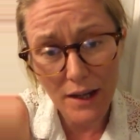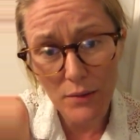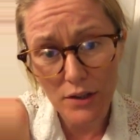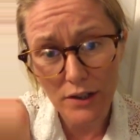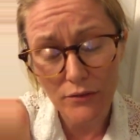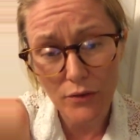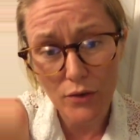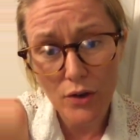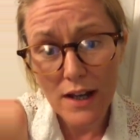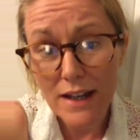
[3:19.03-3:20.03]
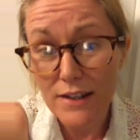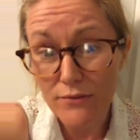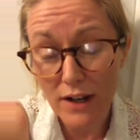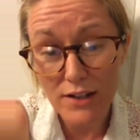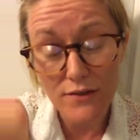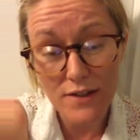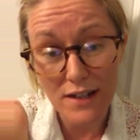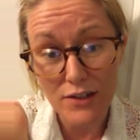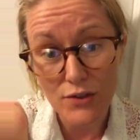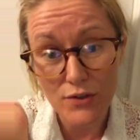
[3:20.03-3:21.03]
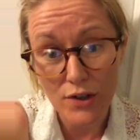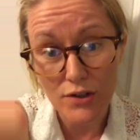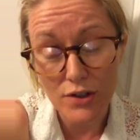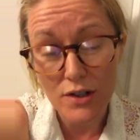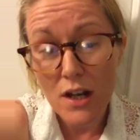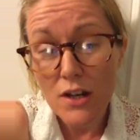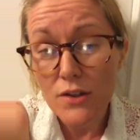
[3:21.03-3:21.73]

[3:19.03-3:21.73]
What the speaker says: we're looking for is a range of sentence structures.